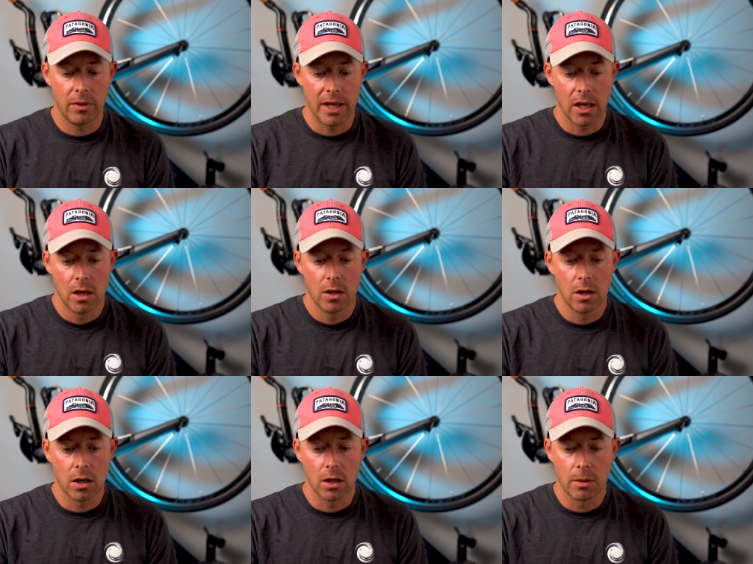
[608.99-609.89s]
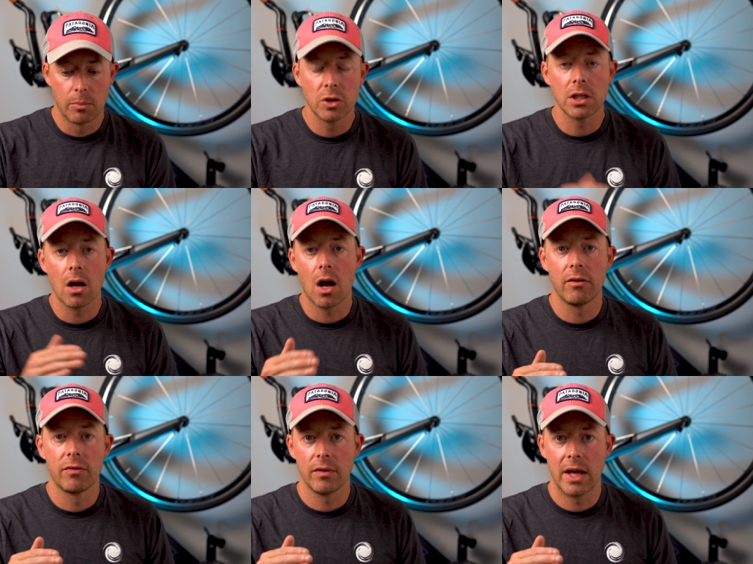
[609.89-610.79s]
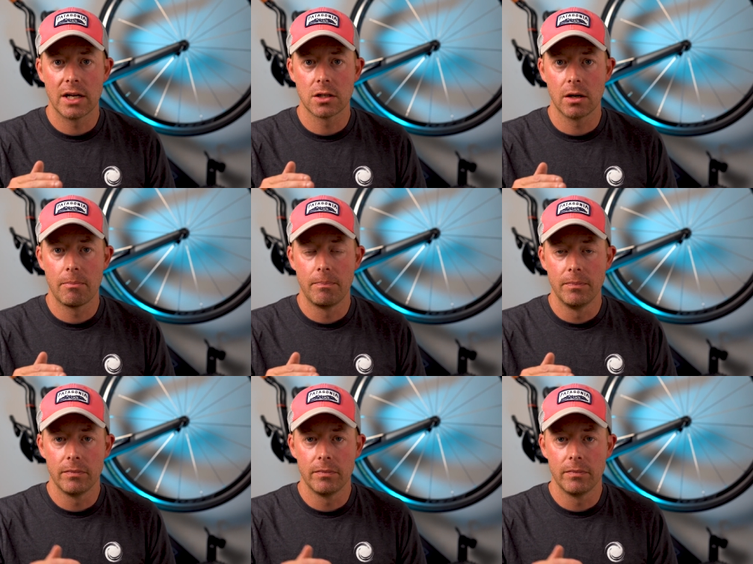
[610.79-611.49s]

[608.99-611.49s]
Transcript: like you're, you're pushing off at a certain